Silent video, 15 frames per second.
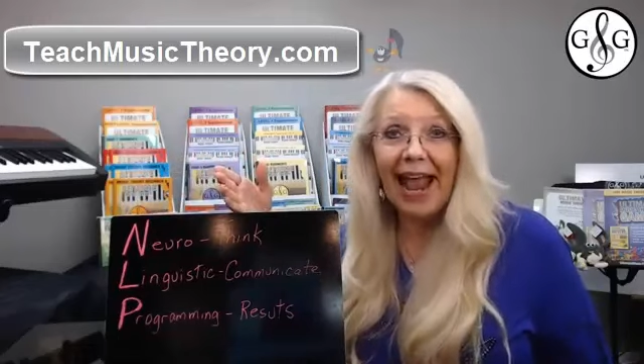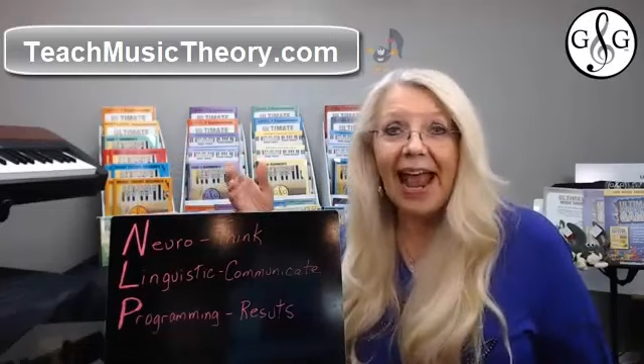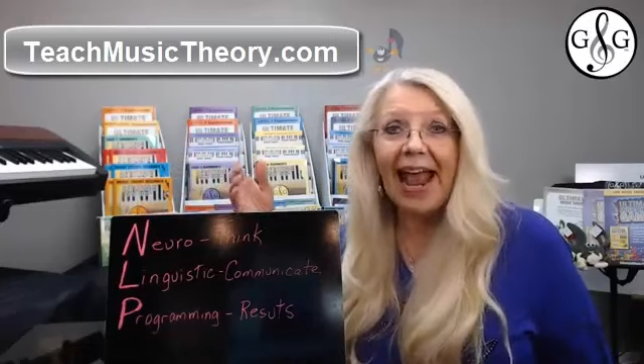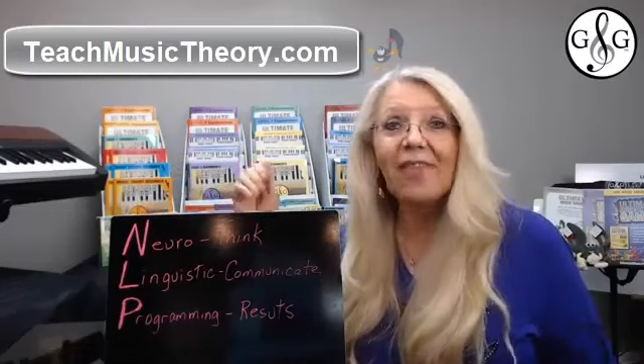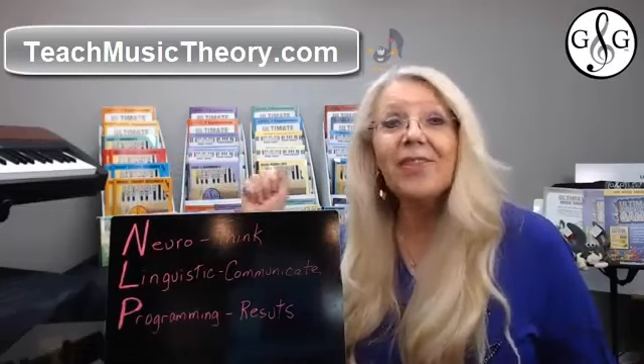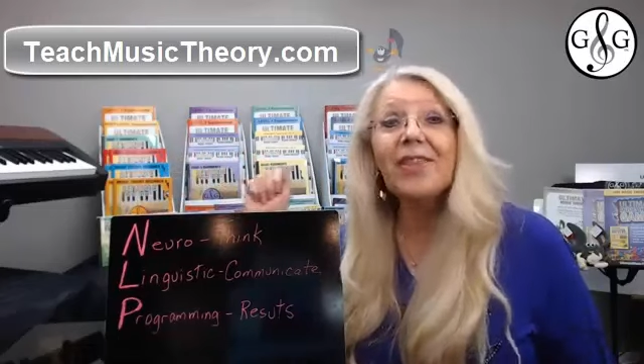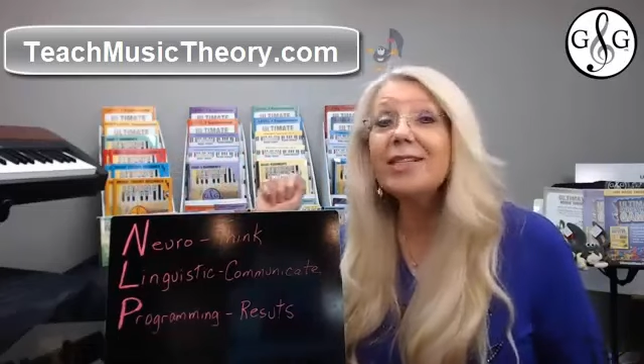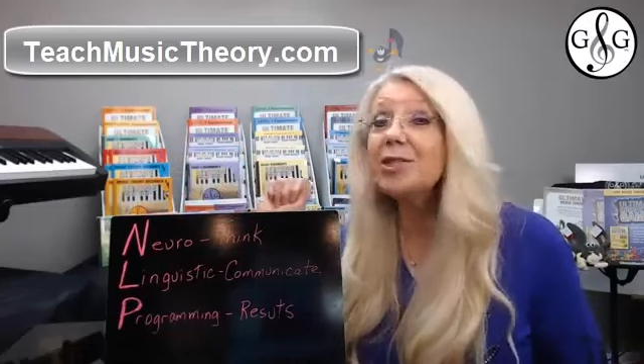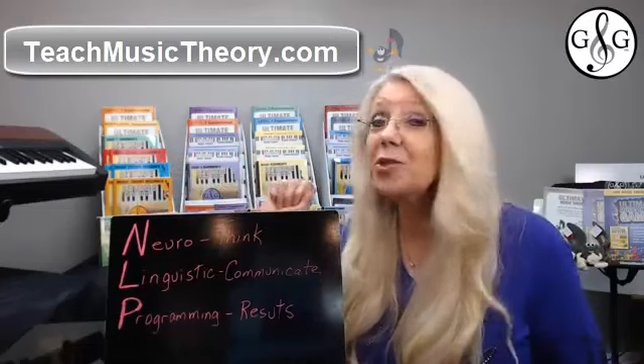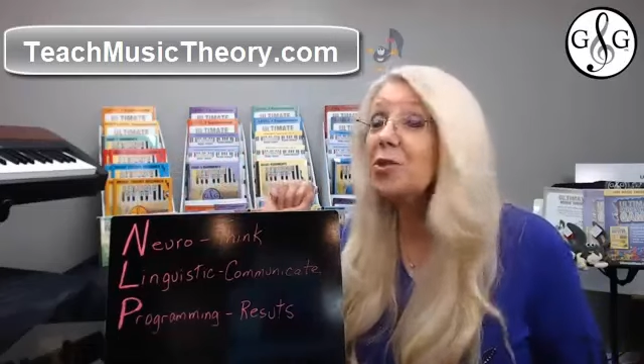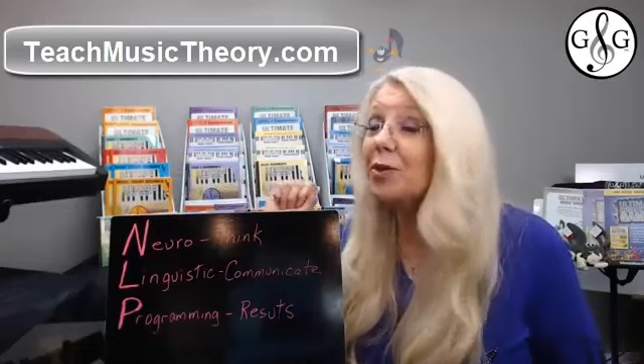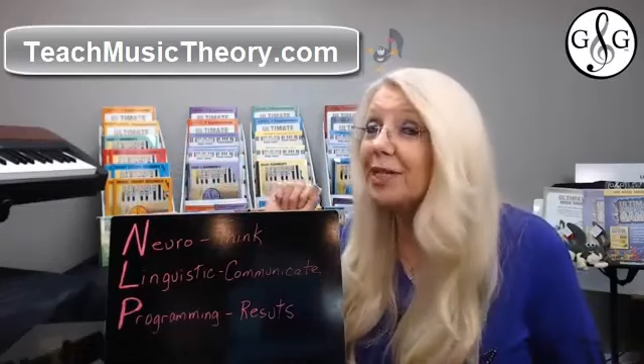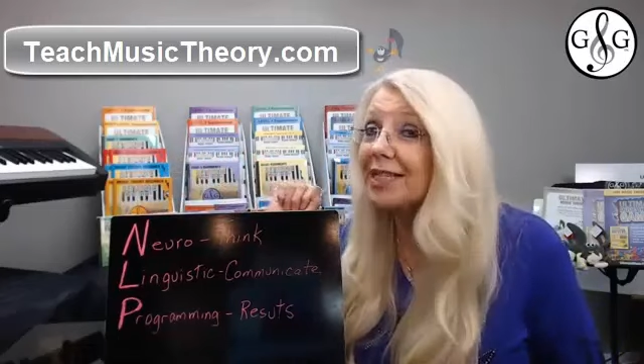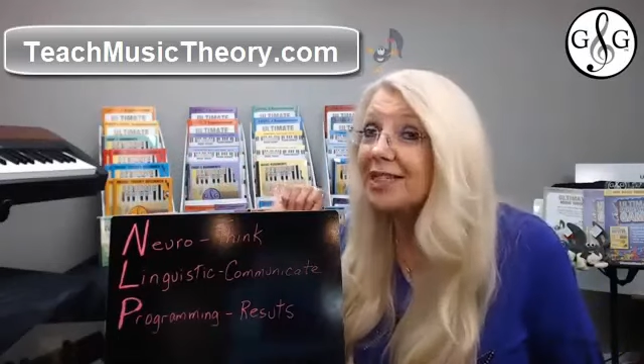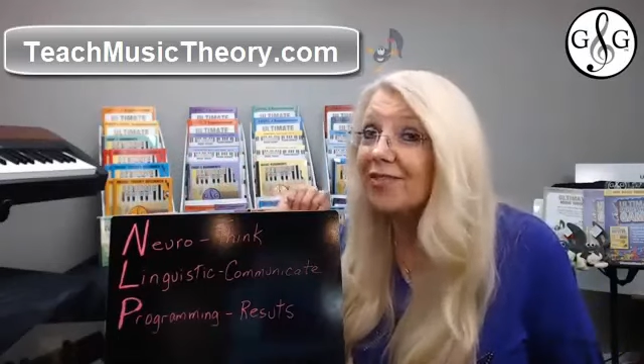And this
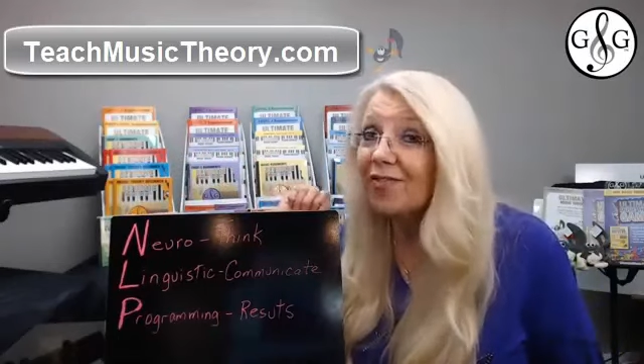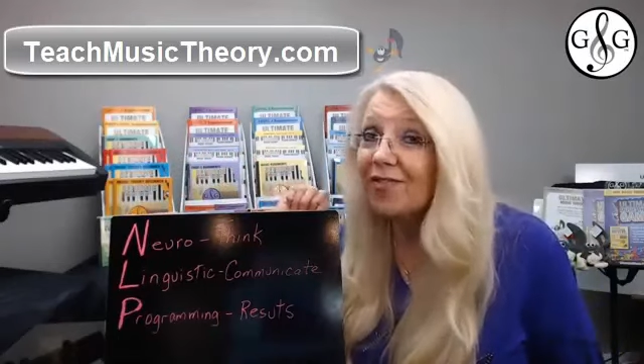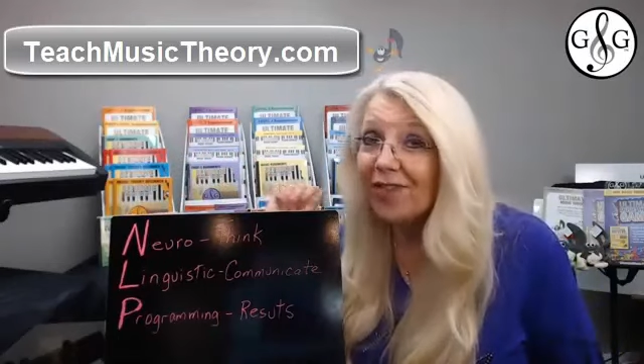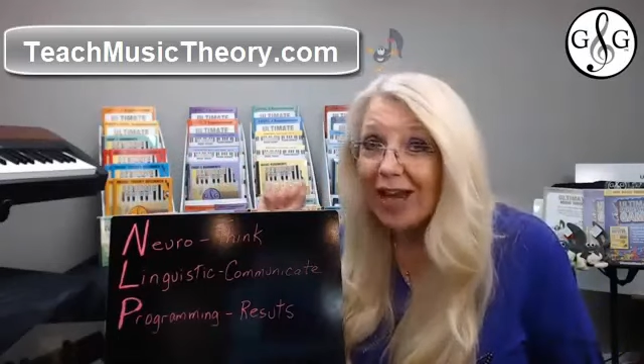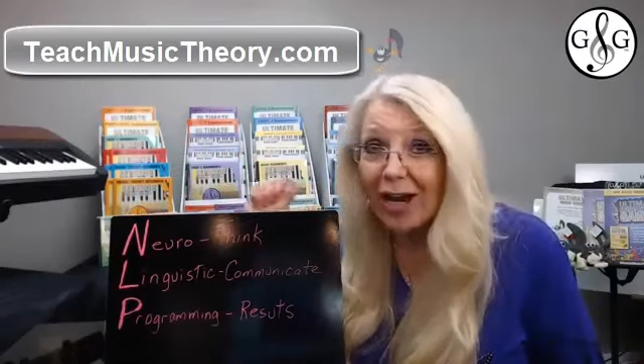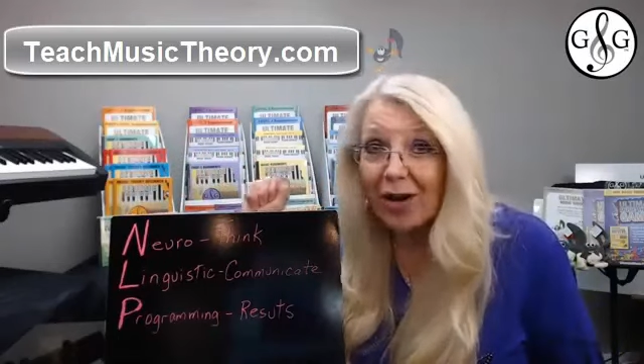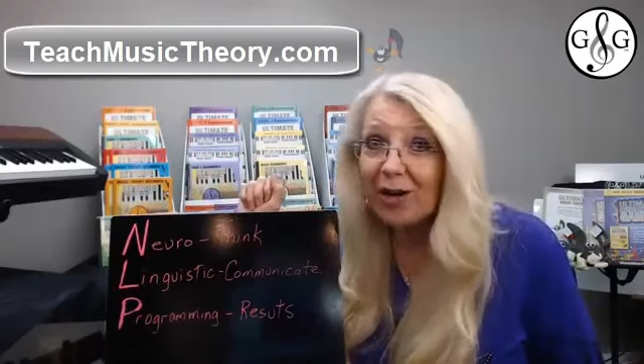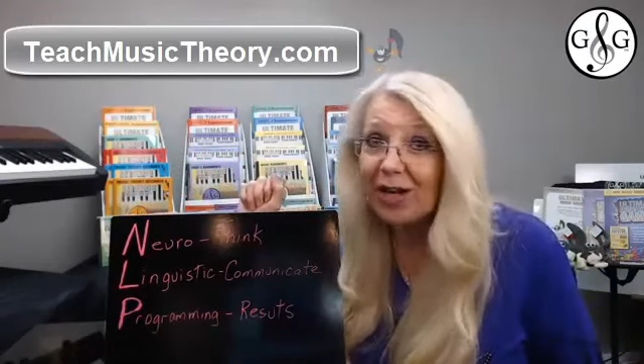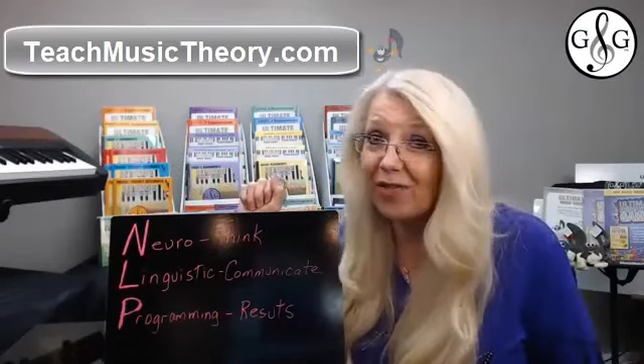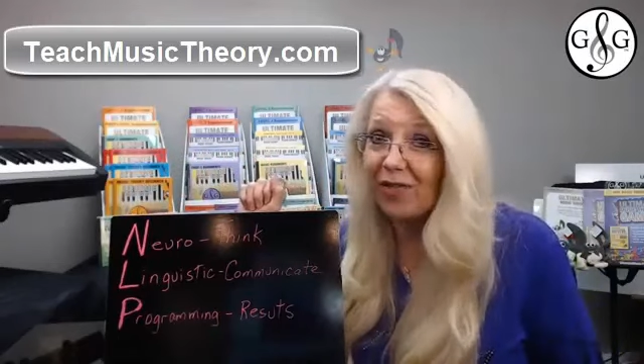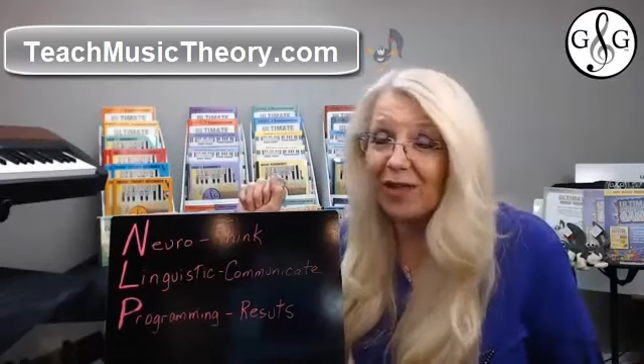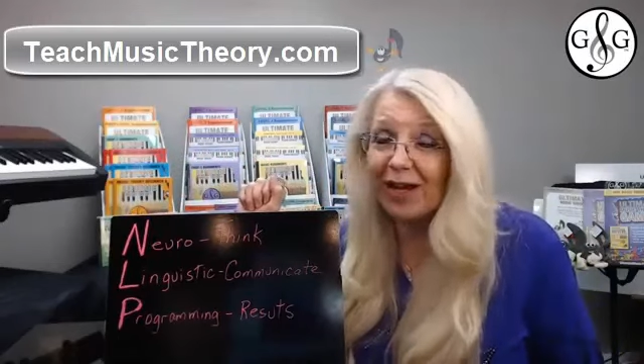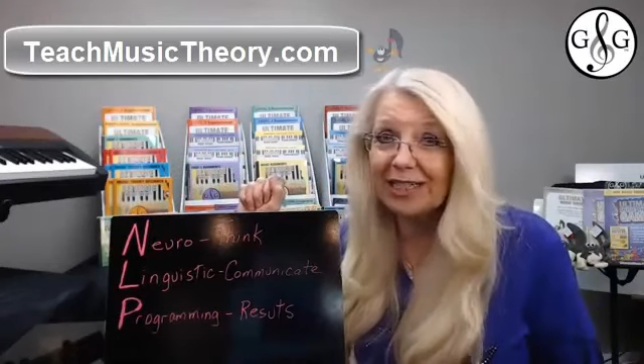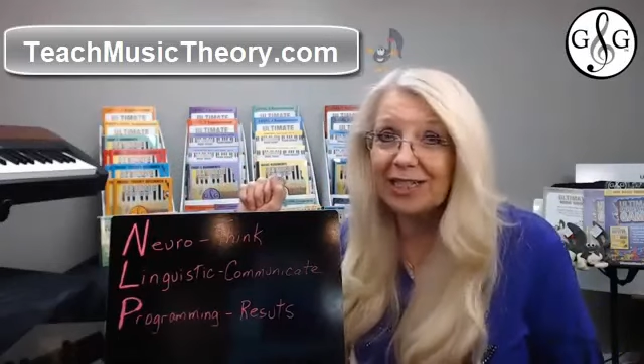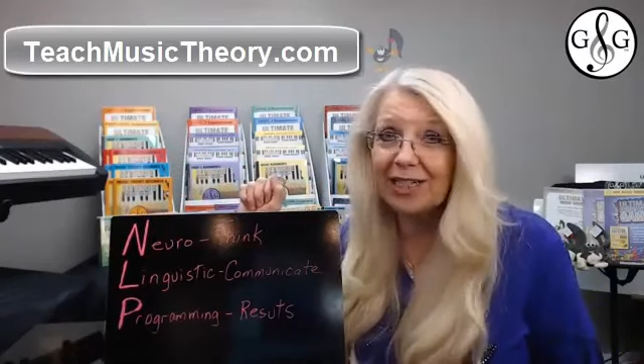tool is very
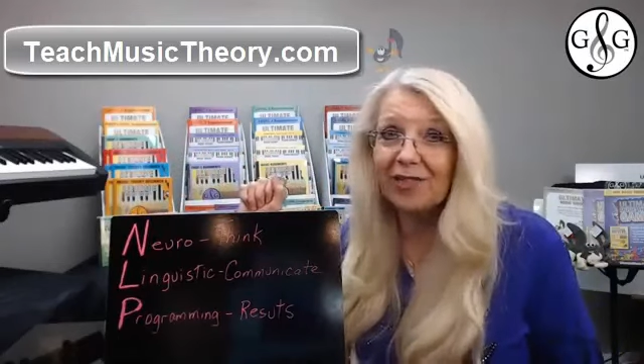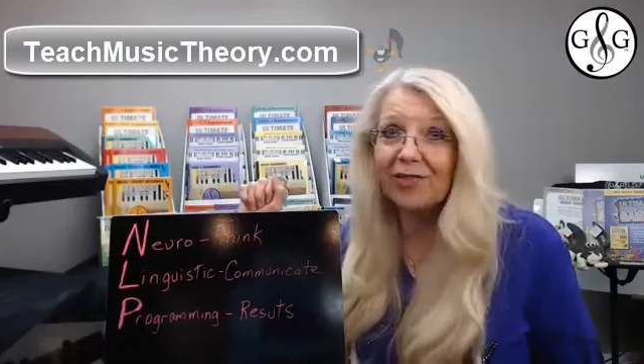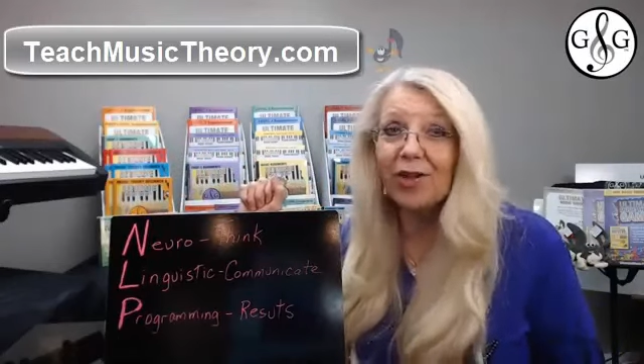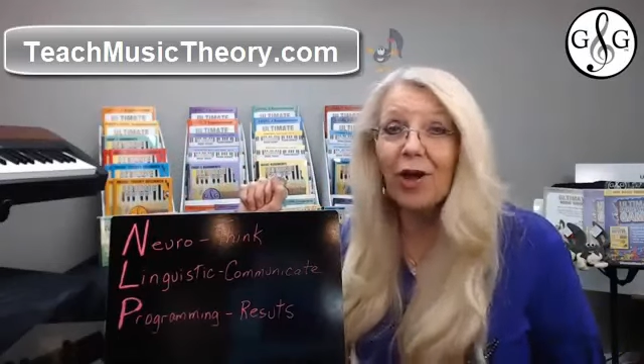effective,